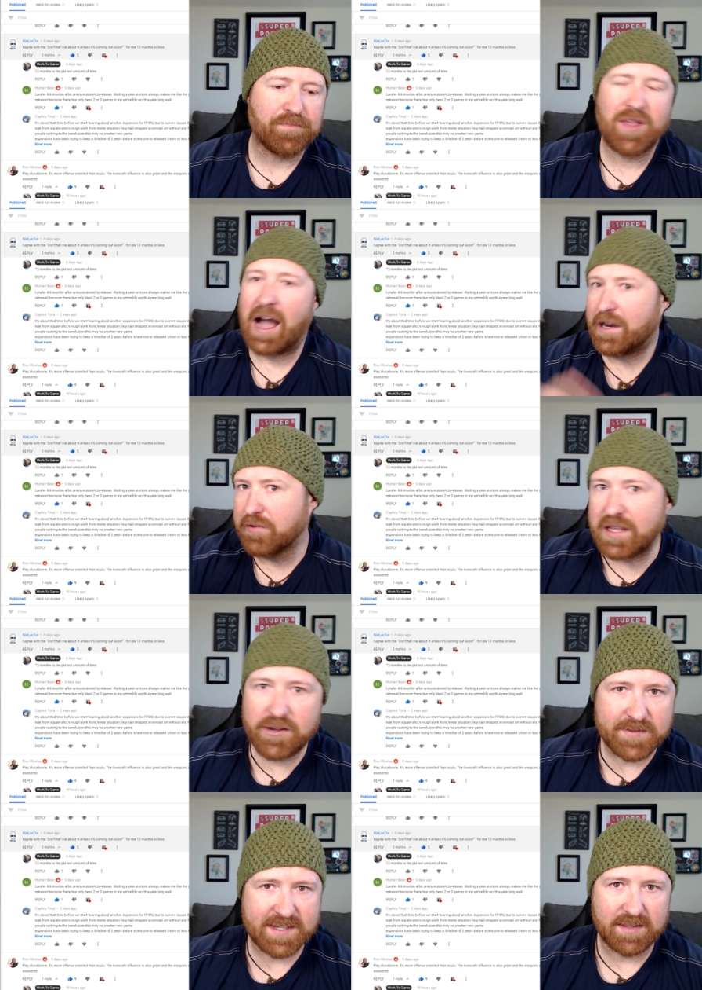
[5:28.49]
I don't think
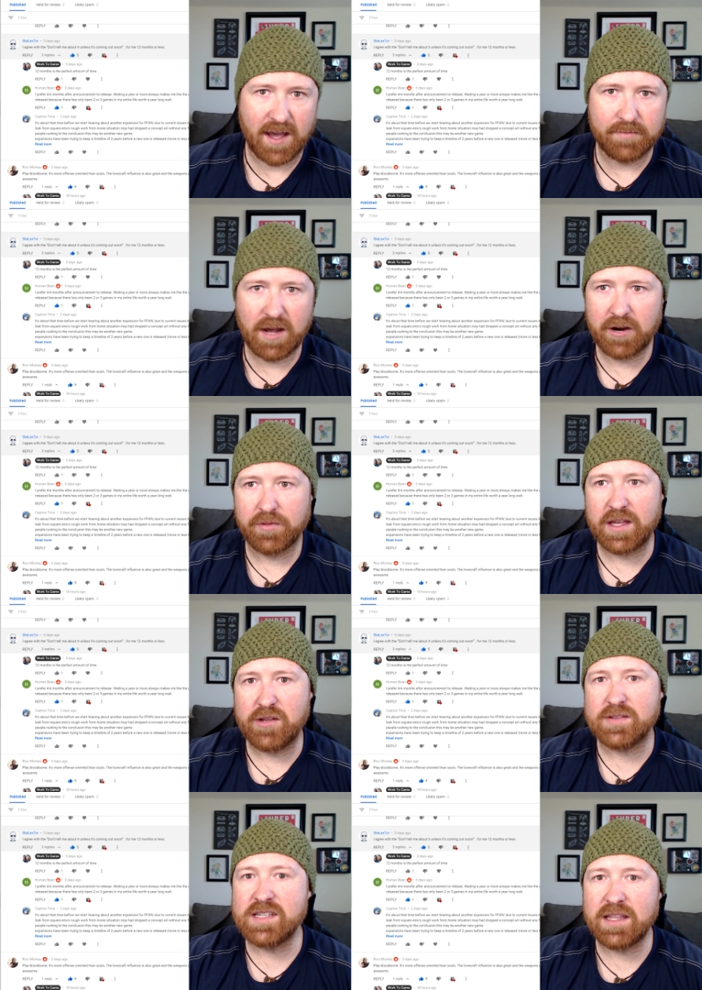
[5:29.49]
you'd see that. I don't think
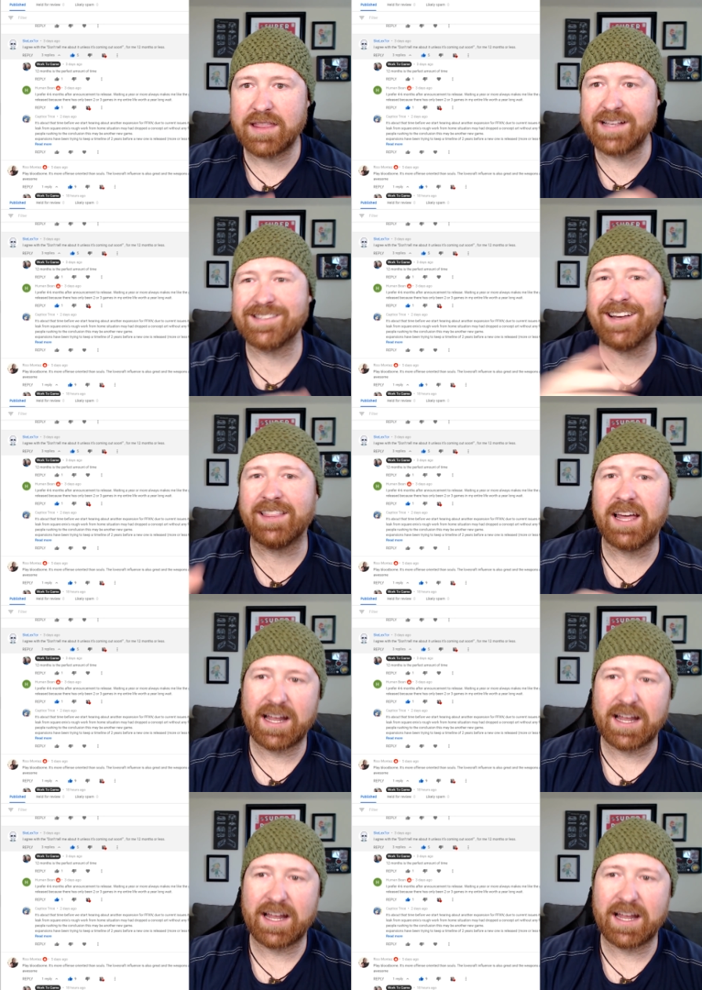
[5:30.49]
you'd see things like that.